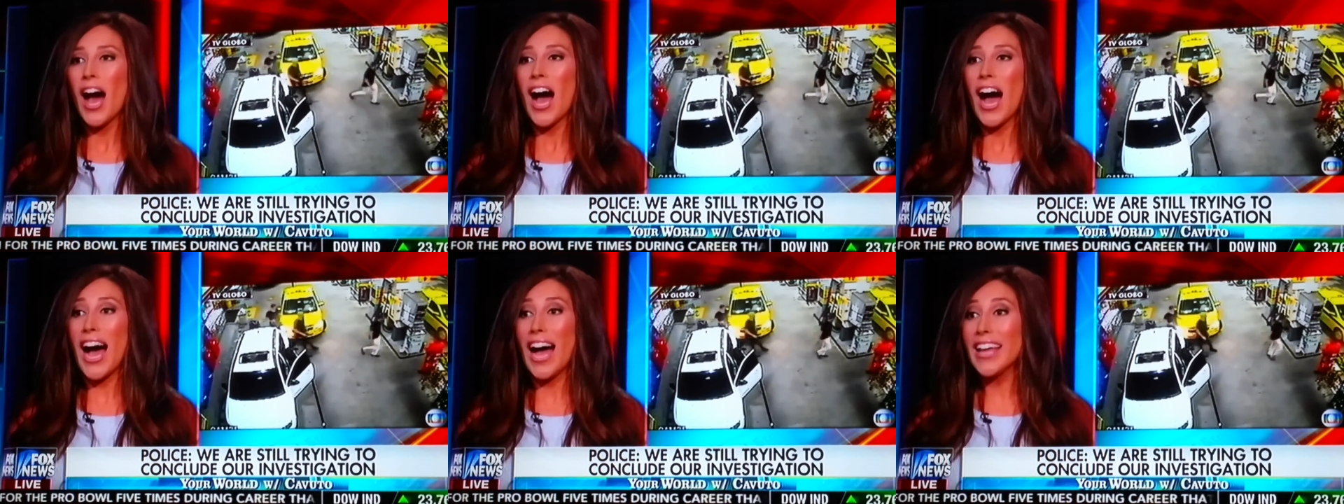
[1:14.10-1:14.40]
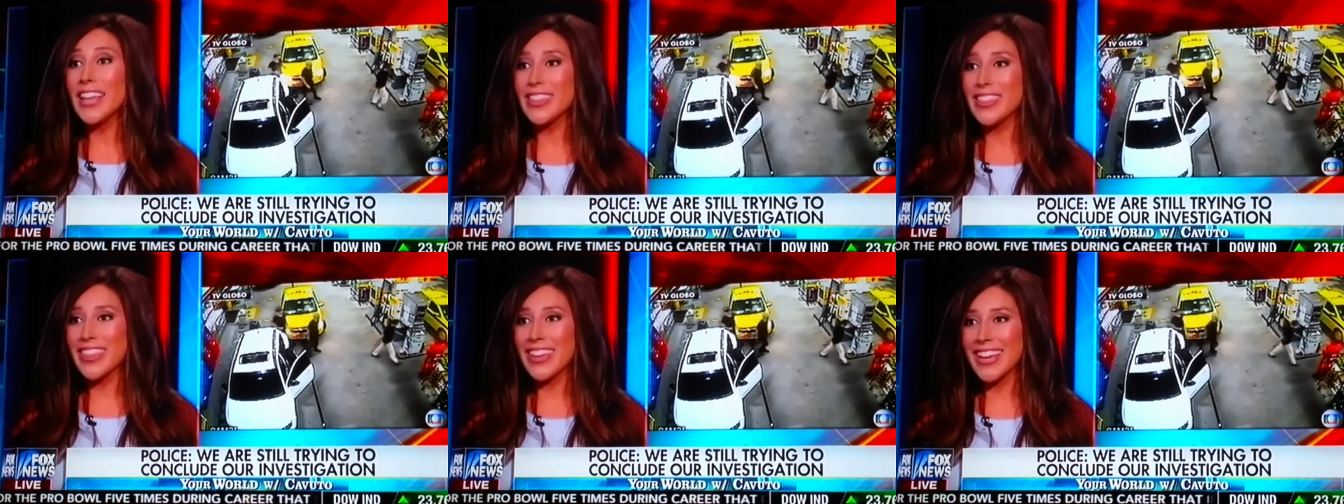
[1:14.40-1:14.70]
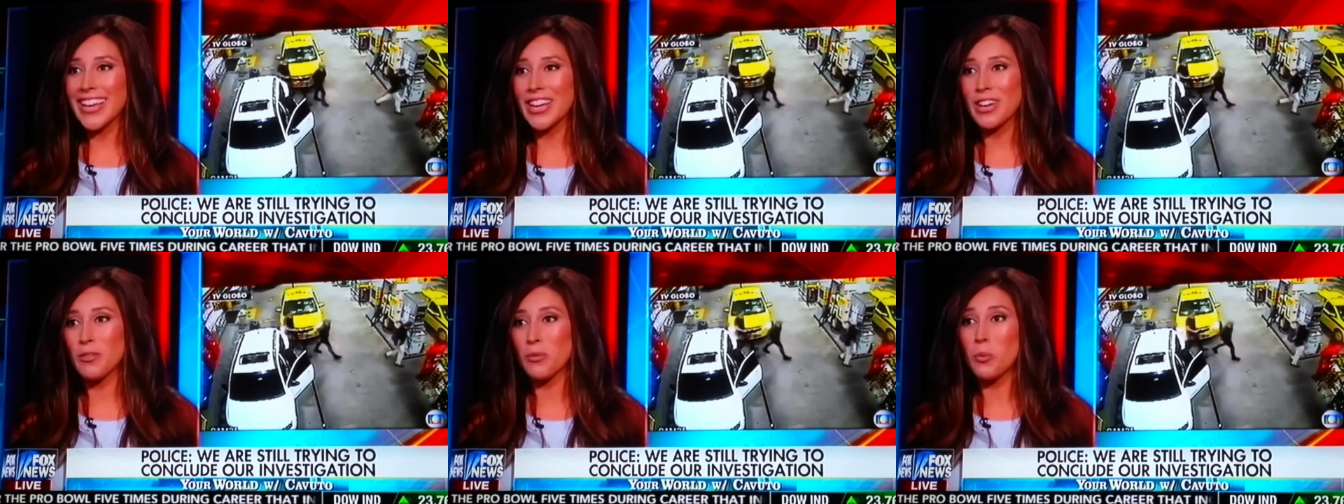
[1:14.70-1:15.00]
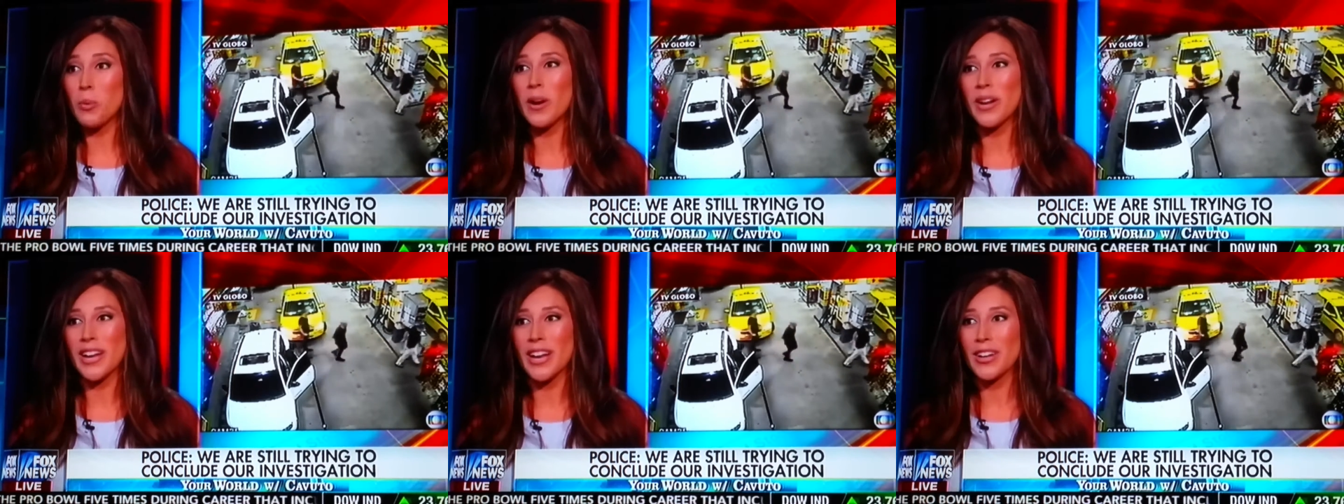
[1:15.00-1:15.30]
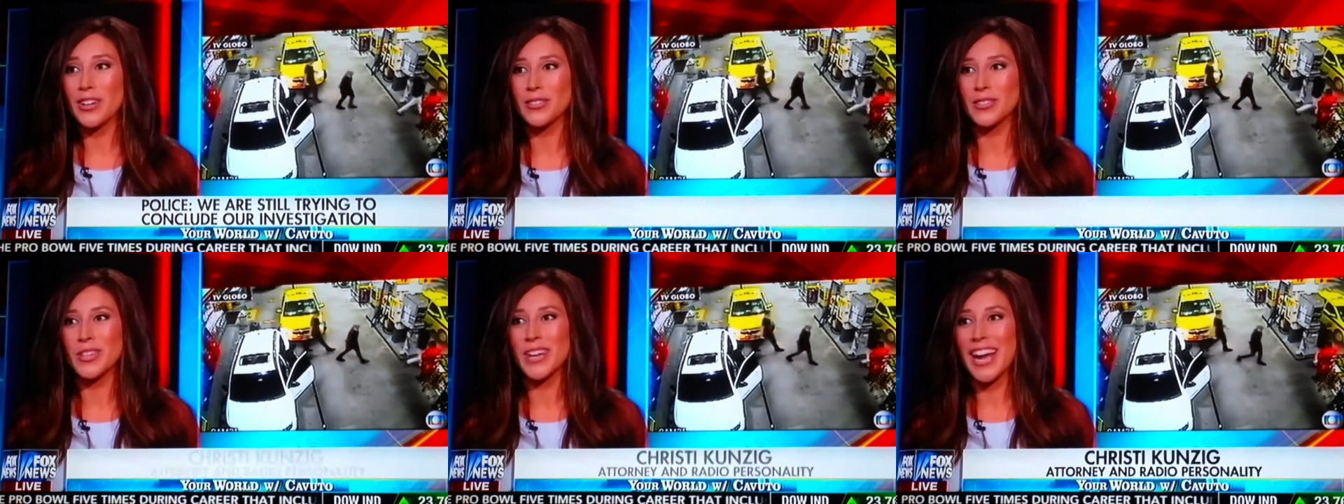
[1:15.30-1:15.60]
I think we're not
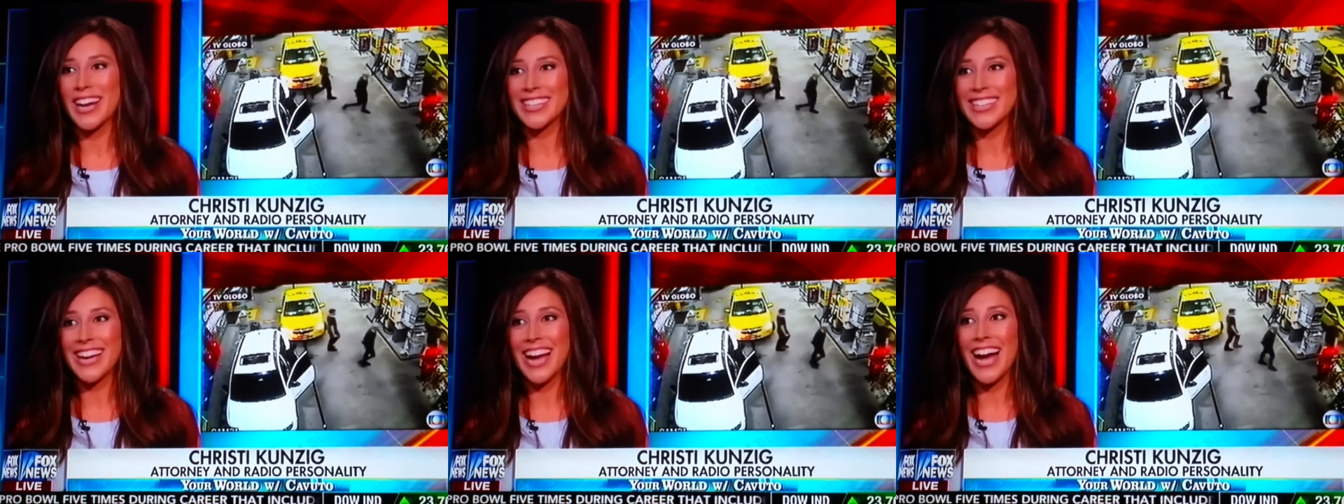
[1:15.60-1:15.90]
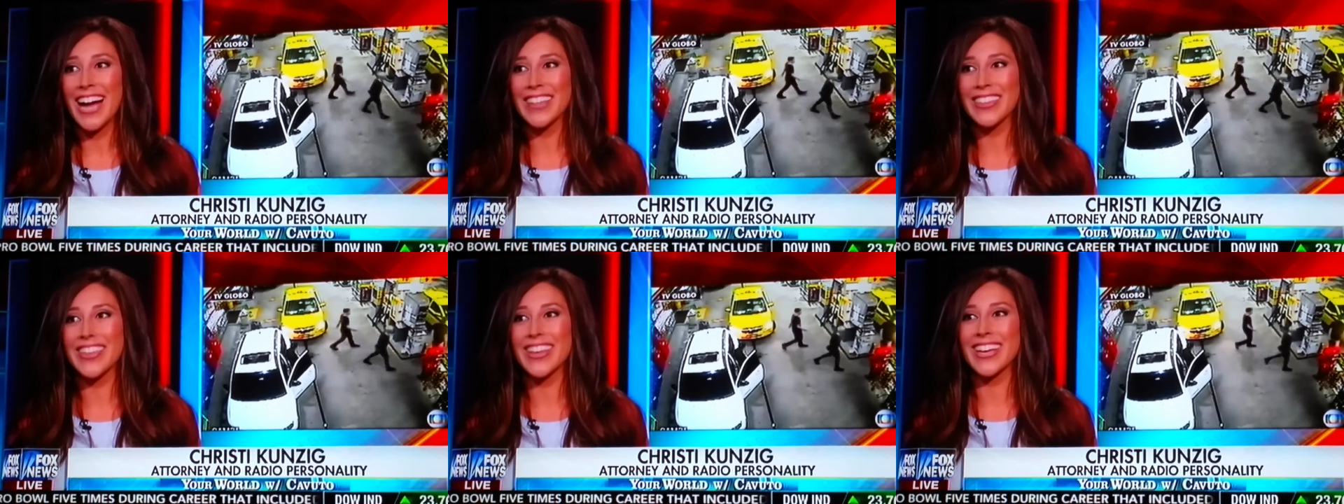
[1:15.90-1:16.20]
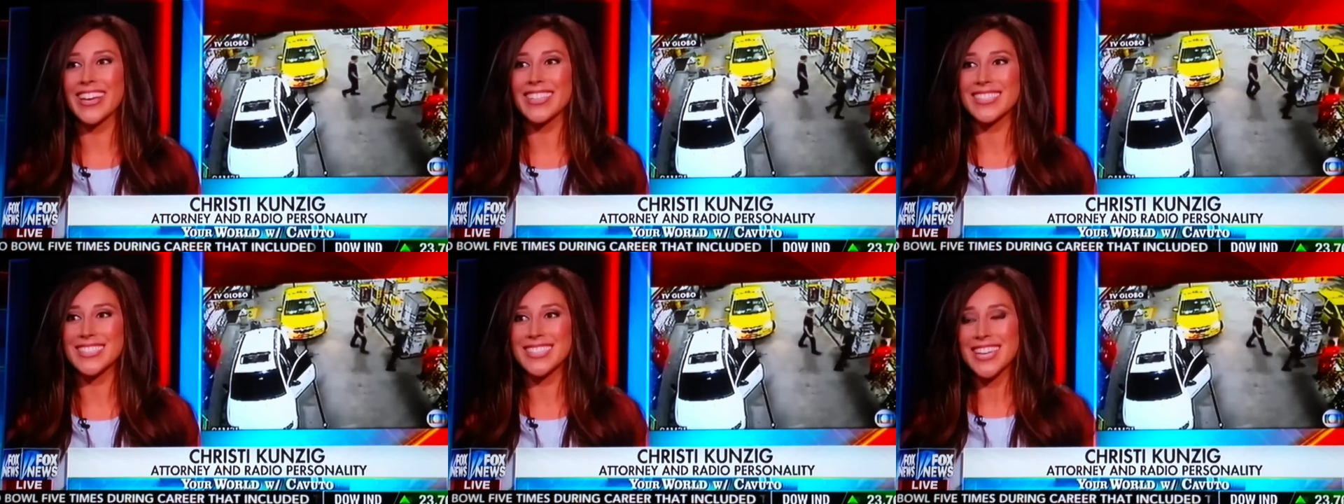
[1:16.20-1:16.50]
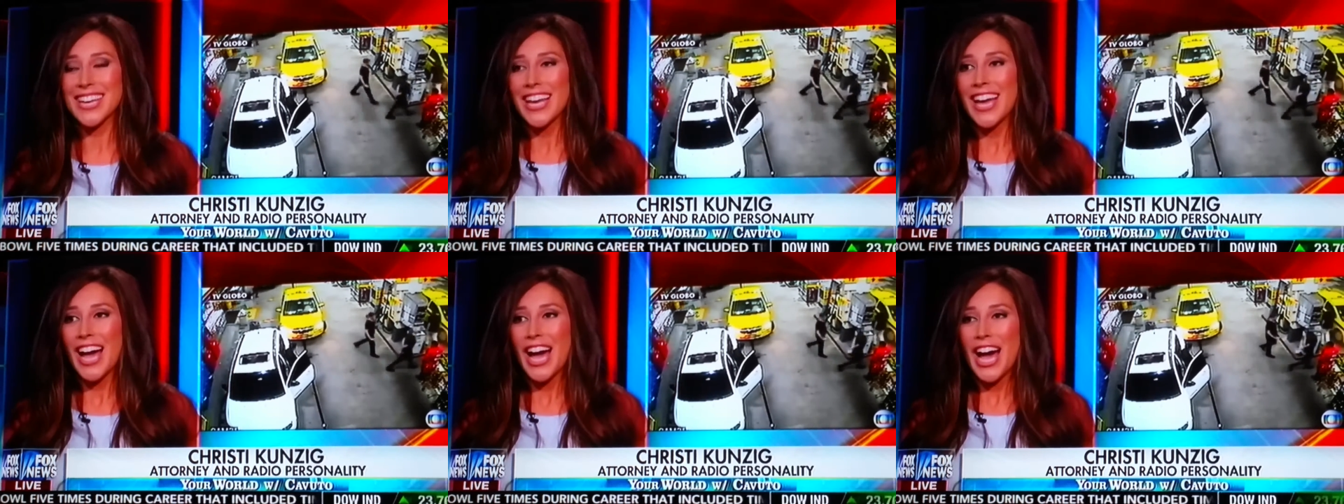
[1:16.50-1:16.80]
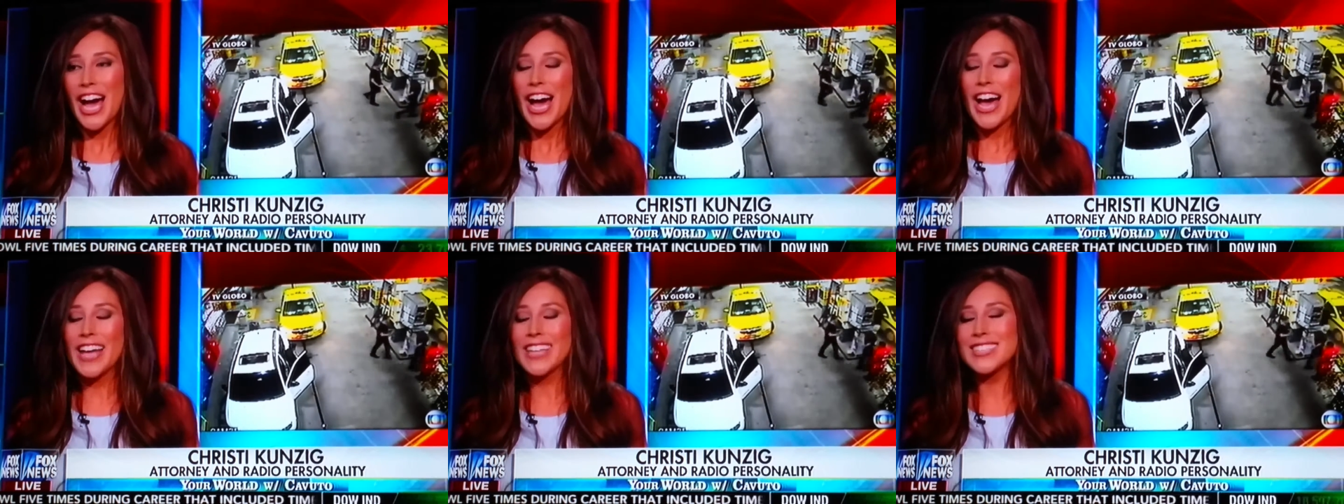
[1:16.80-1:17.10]
overreacting. I think
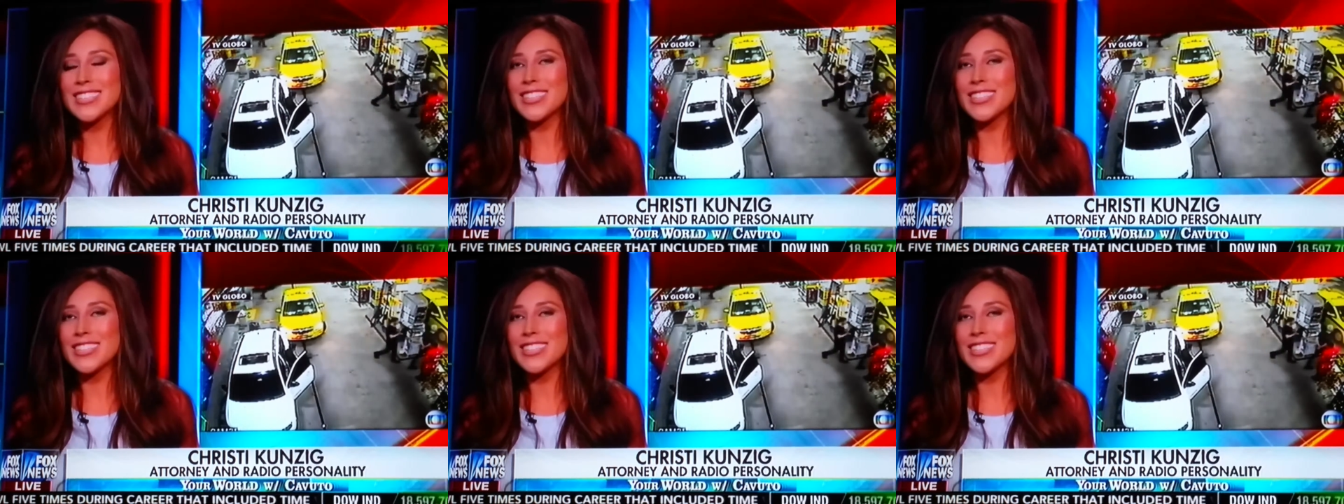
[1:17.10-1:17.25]
it's